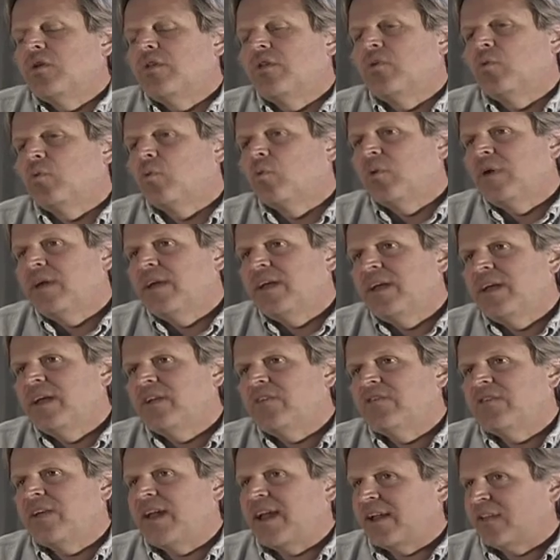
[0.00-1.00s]
of the
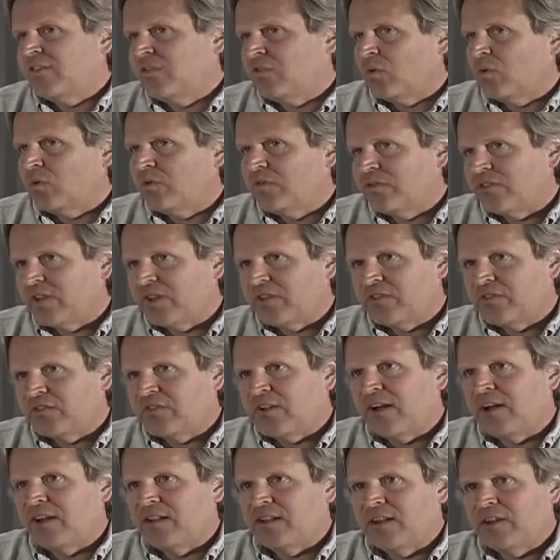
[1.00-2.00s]
Rings had its own set of
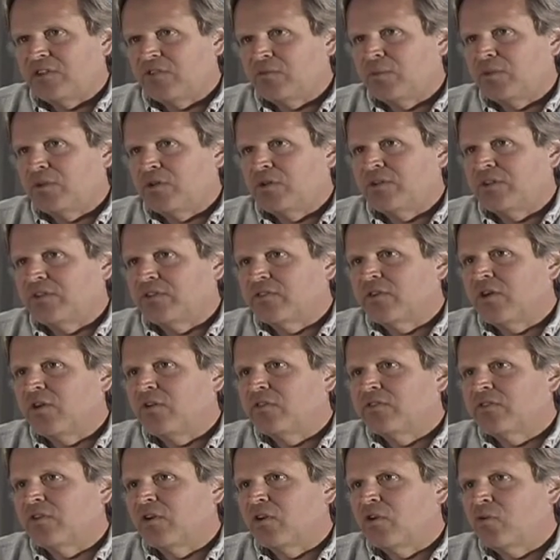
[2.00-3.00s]
stylized buildings
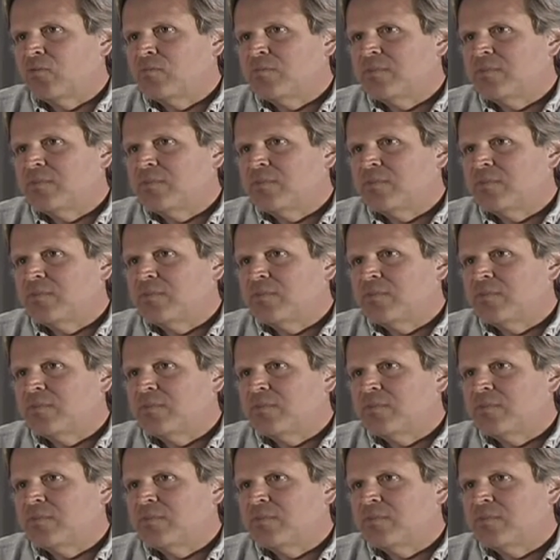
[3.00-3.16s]
also,